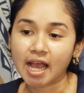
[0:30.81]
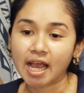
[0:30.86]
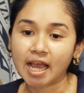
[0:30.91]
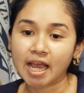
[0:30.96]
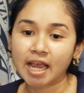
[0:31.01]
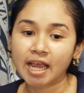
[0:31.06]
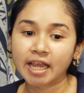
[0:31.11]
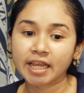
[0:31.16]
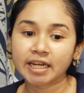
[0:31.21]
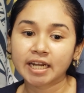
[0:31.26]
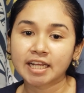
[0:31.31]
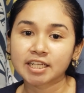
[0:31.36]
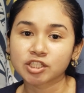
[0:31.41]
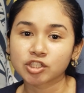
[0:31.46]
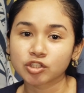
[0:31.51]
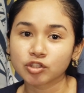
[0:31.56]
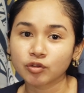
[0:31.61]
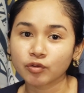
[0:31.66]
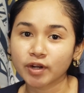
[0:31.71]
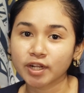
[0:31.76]
And
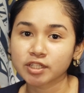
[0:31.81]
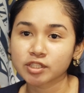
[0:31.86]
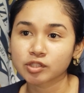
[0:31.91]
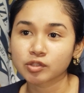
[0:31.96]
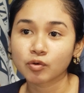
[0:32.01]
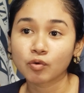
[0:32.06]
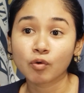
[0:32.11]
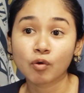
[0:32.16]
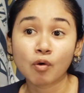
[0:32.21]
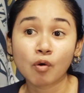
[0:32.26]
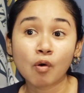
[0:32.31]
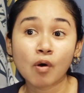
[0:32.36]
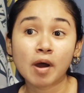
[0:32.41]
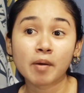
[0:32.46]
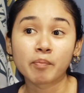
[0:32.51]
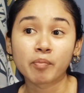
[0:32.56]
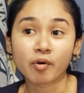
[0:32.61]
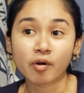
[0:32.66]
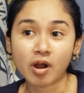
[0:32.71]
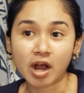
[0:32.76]
as students who go
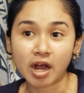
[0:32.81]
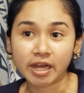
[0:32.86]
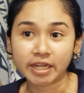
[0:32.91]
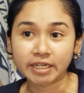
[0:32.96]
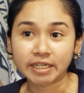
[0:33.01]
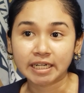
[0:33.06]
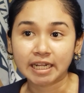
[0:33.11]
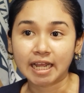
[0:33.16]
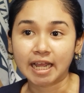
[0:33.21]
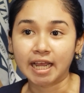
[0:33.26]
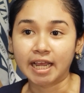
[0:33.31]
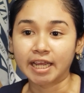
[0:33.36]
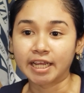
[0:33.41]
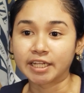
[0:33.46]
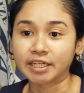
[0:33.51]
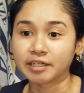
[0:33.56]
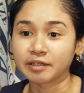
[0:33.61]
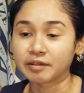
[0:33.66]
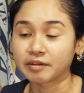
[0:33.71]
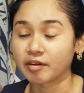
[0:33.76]
abroad
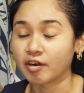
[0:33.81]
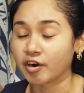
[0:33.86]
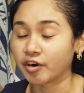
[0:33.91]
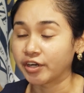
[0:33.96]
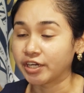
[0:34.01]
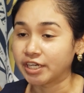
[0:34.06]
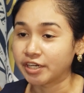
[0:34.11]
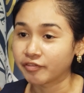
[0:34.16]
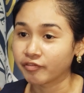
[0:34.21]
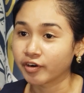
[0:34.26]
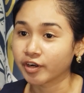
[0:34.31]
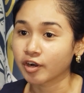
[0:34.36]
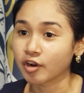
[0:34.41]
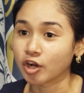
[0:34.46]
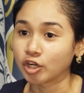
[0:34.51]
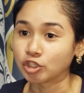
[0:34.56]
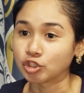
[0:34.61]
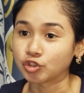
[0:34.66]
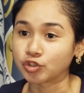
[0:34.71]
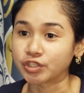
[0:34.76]
and are in different
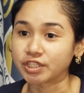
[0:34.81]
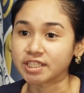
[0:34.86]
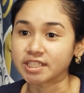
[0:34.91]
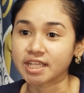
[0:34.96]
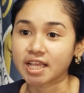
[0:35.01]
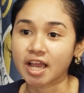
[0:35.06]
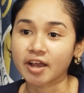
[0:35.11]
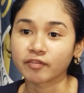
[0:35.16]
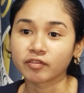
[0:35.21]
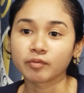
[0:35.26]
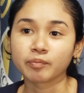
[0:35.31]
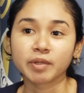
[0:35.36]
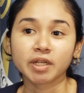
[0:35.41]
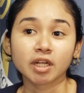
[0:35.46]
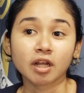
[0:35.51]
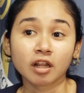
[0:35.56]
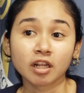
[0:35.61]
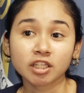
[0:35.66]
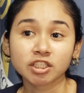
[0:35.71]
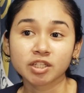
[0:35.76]
countries, they have to be
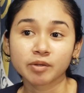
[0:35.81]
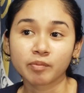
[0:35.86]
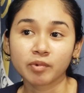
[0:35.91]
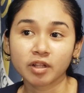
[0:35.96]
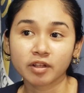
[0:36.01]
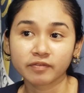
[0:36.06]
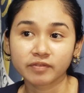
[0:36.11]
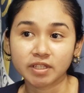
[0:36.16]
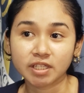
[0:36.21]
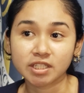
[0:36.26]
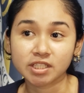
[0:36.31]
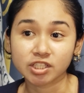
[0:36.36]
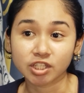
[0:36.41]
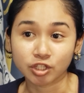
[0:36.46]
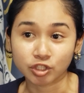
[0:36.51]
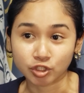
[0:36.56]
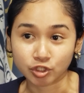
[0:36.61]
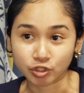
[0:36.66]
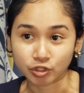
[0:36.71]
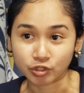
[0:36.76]
knowledgeable of these
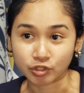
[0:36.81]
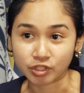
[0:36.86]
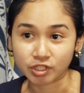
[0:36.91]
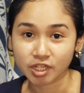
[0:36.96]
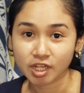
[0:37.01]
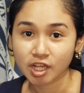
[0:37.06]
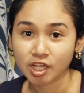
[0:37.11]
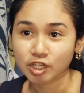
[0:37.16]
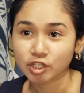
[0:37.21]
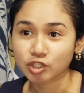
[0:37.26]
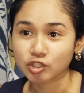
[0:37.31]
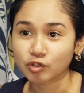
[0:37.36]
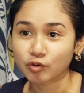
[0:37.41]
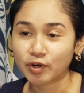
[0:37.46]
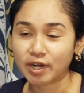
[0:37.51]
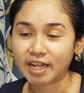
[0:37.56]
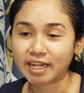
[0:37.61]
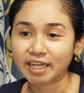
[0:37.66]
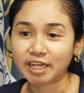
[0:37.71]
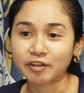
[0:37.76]
issues
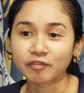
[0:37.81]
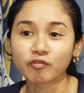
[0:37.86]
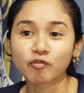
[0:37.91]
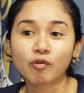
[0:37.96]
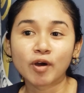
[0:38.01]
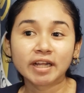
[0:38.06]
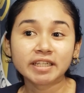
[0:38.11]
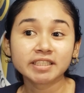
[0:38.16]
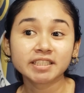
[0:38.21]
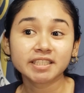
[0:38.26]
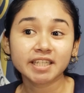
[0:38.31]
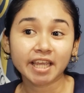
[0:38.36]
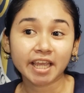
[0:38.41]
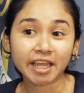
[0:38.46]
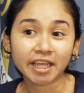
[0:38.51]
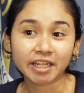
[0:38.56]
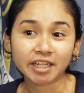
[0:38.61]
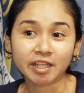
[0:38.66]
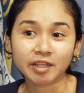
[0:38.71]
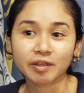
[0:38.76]
so that if one
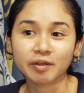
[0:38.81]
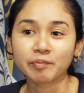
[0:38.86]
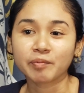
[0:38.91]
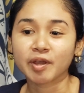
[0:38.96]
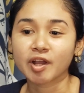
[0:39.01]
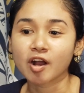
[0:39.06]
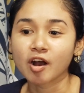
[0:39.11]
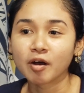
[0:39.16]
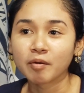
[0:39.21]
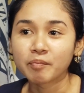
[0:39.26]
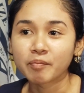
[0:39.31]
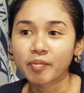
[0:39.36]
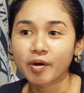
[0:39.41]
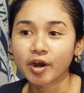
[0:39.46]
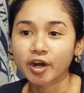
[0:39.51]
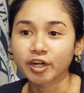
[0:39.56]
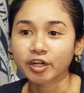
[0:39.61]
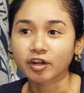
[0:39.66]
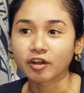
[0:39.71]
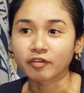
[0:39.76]
day they become
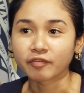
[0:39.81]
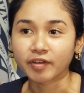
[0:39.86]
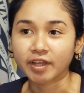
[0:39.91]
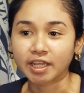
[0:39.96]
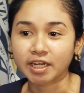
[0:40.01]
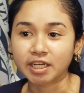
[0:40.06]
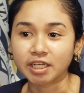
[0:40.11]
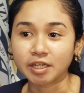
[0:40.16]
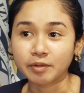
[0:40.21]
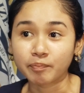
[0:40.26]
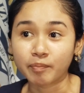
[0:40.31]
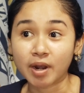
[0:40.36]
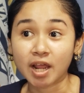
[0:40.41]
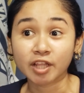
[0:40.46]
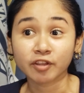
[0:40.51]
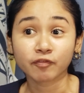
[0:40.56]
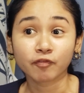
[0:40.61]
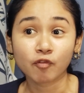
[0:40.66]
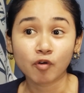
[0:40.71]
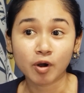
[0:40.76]
part of any
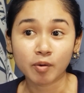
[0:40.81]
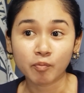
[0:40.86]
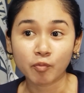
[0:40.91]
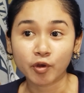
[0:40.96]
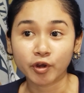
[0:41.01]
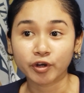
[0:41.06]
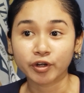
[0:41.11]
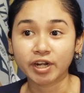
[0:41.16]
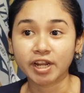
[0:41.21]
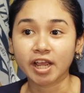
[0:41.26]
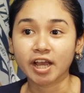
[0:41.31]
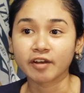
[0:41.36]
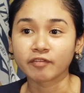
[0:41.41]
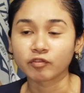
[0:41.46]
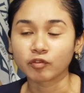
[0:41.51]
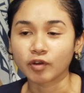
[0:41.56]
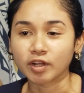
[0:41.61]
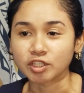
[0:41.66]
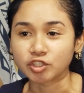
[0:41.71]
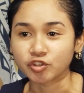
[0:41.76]
platform where they
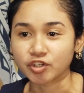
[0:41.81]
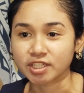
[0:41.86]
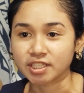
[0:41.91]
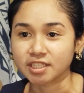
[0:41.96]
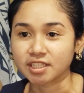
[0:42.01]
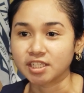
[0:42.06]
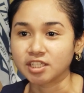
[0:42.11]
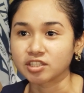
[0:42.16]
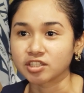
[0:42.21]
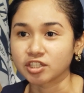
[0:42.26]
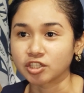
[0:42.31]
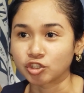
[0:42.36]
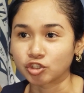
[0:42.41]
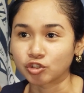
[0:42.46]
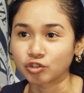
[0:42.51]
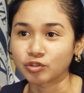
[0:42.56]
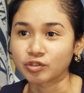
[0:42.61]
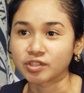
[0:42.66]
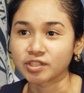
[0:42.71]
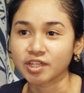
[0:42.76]
have to address these
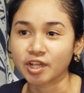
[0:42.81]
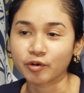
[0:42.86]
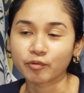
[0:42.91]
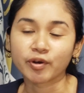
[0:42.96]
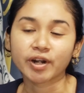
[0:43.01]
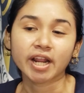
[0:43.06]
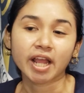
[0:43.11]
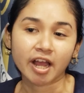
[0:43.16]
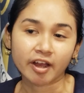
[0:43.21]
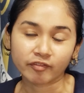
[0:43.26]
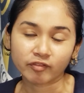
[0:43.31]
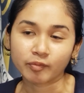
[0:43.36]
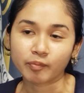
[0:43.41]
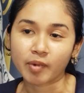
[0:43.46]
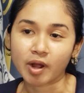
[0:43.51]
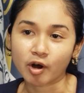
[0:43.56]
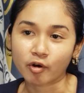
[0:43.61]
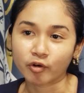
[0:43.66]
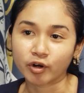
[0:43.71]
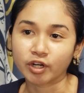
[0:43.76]
issues, they already have the
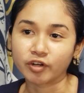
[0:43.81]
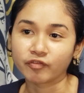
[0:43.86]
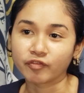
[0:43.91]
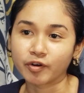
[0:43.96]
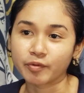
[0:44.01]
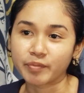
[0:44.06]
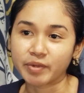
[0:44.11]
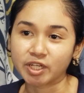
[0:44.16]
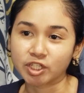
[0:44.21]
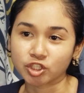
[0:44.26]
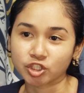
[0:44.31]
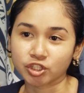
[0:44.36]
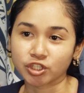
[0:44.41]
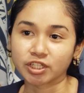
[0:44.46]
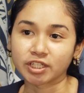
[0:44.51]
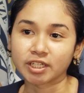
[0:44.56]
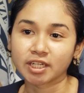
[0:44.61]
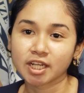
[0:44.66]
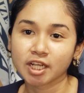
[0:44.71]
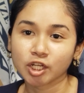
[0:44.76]
background
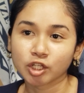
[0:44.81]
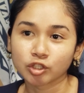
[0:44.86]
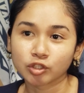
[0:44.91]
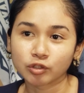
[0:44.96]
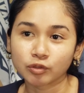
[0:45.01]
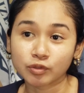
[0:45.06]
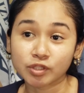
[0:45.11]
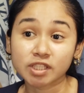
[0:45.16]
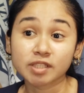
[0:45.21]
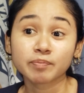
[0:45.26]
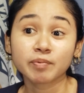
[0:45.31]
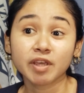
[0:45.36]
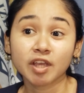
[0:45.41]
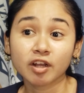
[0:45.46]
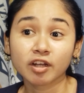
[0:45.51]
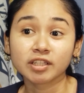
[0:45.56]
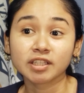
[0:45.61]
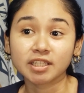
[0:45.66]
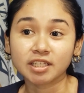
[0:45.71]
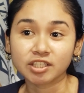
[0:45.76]
information to
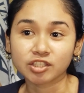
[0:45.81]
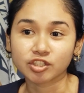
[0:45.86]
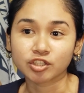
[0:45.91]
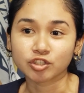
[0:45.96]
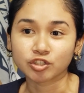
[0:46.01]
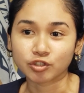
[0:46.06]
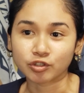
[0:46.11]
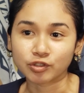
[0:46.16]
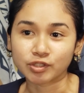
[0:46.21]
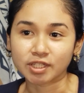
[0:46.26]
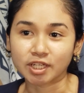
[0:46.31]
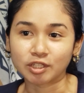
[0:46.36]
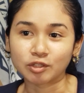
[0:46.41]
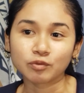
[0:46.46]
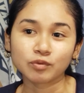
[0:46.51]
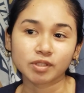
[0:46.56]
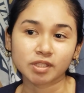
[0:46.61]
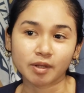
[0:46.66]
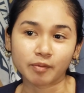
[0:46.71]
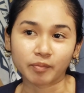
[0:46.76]
speak on these issues and
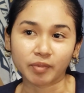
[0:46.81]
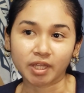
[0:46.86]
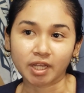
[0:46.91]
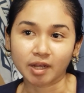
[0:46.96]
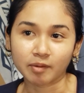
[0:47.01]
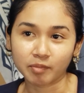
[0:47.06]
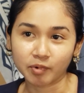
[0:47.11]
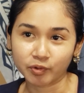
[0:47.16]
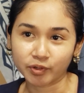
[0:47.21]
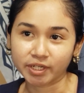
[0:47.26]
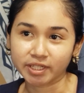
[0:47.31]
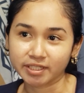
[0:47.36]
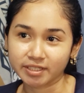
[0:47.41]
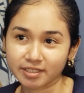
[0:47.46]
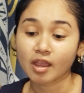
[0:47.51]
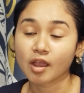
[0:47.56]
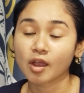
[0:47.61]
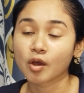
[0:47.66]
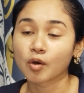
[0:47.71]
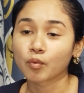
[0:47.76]
do something about
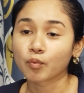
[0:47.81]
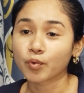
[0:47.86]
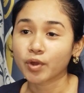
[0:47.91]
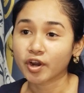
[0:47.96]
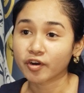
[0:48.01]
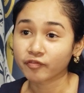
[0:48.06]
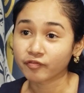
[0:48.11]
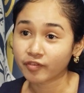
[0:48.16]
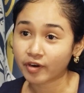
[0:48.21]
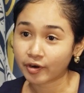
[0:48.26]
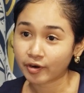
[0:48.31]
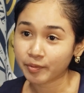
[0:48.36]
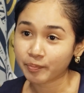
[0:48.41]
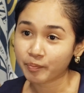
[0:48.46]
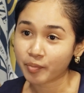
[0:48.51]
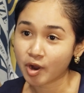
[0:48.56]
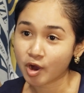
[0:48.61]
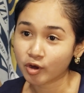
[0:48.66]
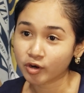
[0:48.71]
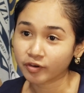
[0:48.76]
it. We are very
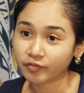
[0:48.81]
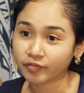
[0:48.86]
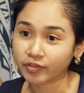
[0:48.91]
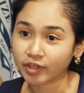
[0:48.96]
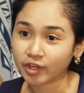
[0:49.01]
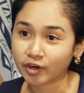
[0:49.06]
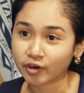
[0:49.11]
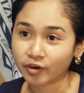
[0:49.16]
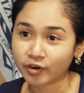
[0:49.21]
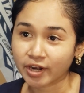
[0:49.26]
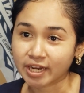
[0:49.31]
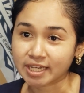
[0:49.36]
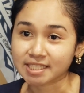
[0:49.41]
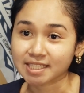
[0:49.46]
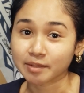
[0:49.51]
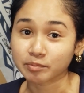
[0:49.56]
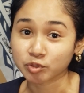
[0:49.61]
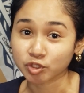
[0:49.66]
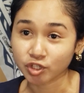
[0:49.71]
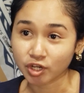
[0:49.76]
proud of their
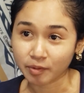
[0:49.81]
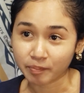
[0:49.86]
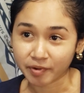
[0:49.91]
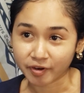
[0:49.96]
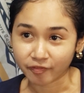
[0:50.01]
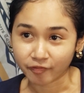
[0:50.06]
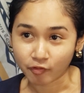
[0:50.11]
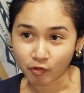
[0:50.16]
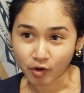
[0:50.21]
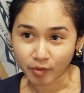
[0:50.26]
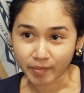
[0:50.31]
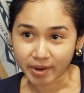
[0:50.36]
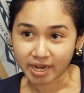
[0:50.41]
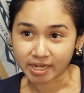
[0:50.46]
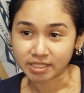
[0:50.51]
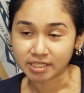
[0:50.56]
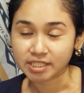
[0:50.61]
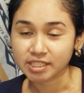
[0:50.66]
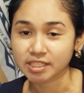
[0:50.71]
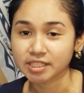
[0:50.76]
exceptional
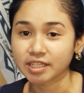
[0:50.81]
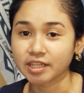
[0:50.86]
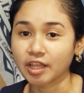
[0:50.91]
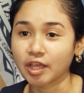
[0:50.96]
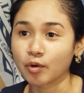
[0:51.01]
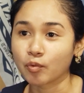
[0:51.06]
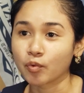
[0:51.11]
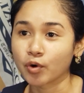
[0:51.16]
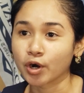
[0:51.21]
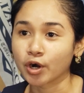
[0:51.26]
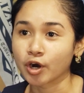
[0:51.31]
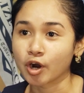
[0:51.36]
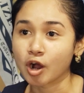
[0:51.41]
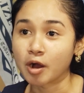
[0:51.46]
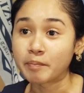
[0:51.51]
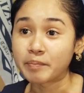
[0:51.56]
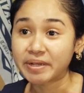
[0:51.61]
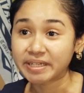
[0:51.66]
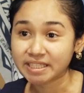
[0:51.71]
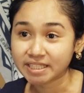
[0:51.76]
performance. They were
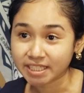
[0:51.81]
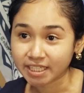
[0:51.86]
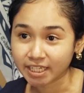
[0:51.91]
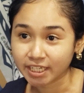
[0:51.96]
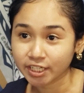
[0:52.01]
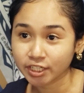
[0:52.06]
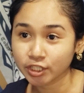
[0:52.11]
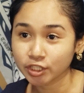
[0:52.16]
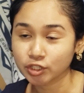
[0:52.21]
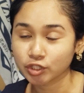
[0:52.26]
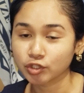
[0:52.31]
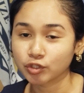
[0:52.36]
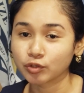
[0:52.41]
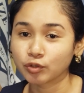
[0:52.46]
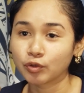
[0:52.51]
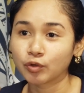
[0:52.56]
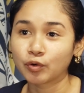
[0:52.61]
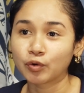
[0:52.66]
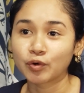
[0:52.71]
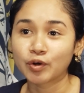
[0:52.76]
committed
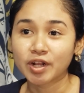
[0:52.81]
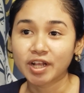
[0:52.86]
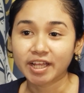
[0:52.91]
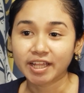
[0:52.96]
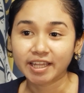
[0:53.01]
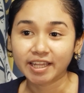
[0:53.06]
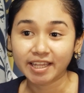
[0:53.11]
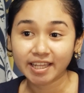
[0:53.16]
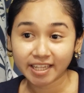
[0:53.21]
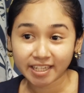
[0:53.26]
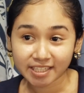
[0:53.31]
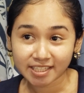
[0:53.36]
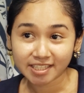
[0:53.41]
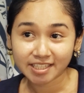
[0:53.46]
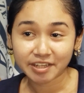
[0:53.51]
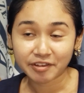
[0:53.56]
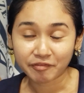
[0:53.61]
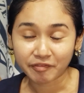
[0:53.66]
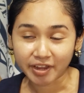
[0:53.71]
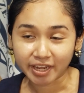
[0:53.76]
to
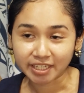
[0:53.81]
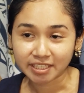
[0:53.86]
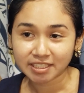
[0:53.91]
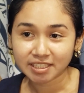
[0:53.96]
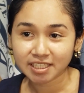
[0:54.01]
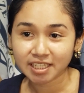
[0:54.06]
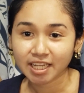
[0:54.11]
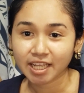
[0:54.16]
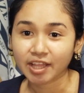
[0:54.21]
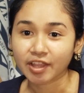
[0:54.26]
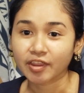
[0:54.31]
this event.